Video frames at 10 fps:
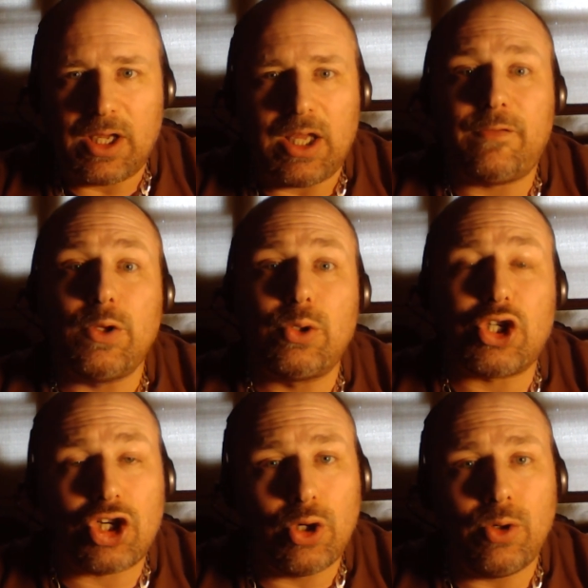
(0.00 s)
If you
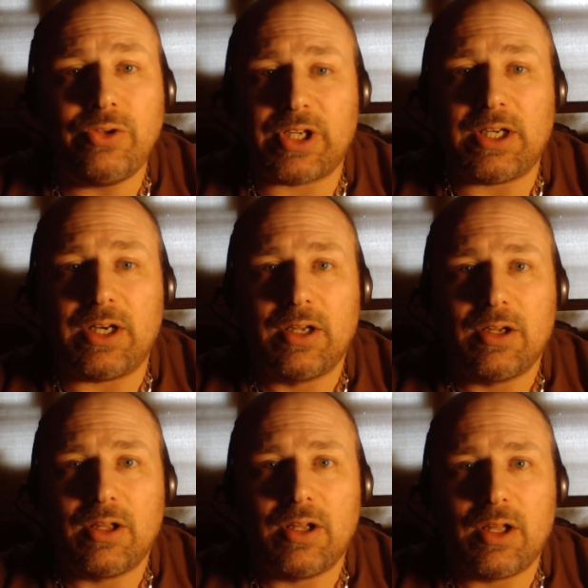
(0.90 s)
choose it,
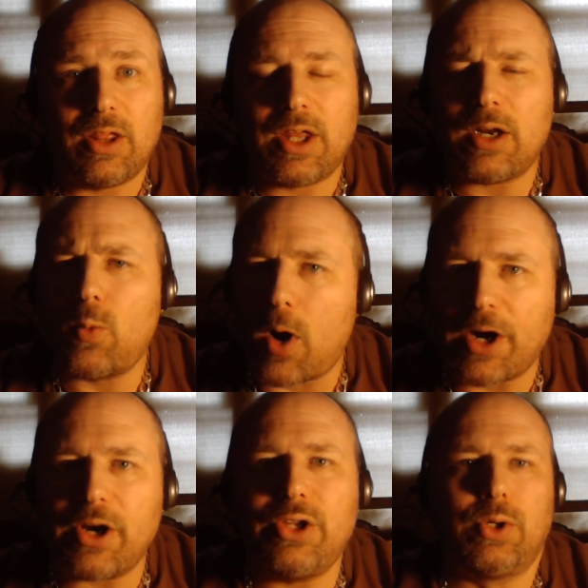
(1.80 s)
then
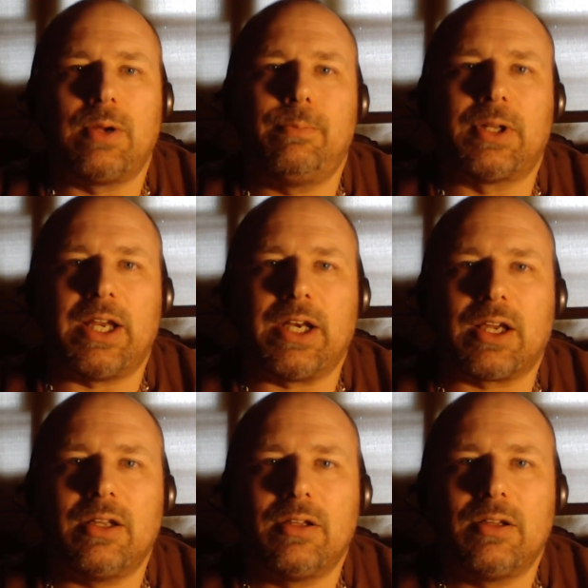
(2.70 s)
why are you complaining?